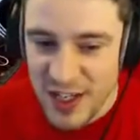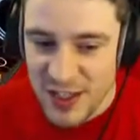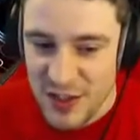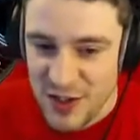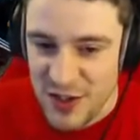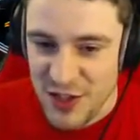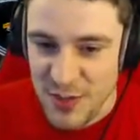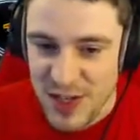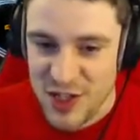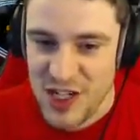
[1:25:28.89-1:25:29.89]
You can
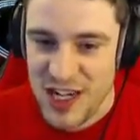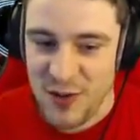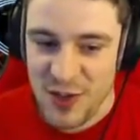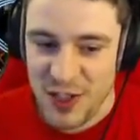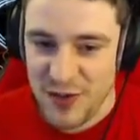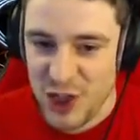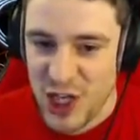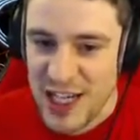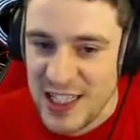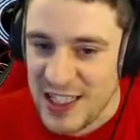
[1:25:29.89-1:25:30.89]
imagine how kind of
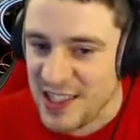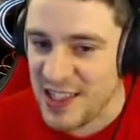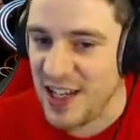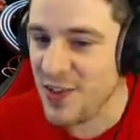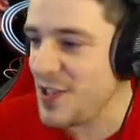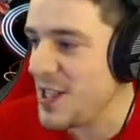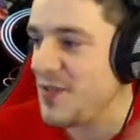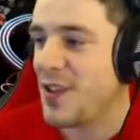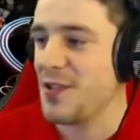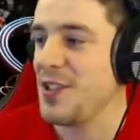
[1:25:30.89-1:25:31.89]
chaining together these
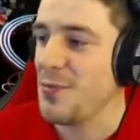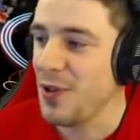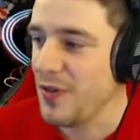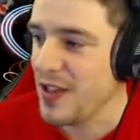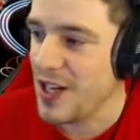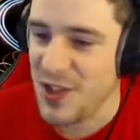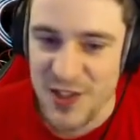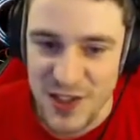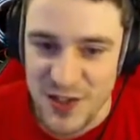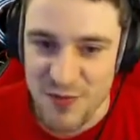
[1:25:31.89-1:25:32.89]
various
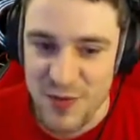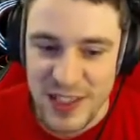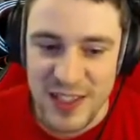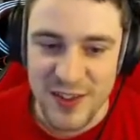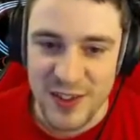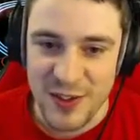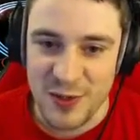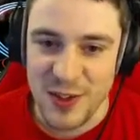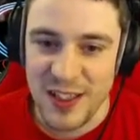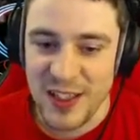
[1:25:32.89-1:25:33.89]
modifications is really going
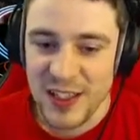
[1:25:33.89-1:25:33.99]
to